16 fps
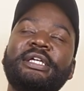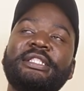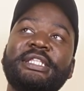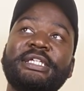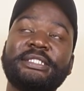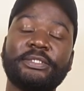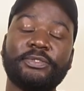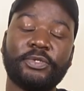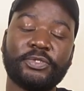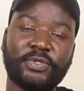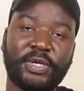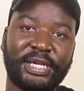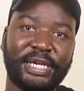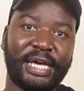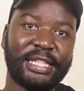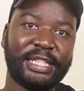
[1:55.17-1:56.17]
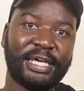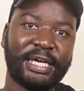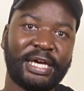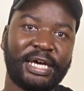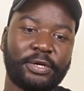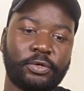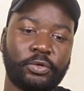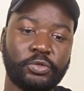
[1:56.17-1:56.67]
this is also
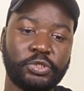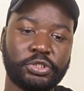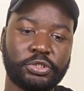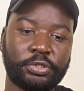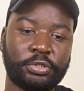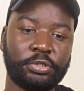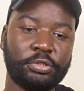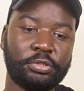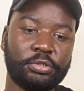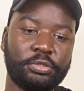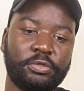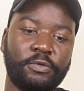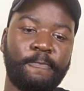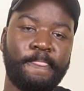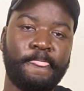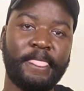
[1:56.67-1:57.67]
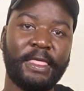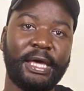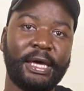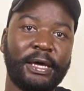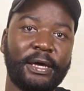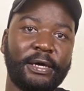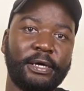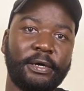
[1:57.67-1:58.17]
another crucial
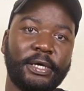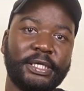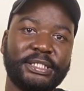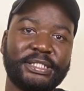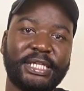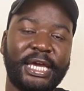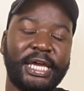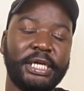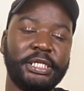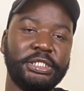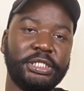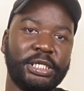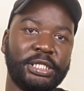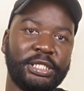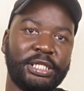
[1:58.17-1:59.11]
stage in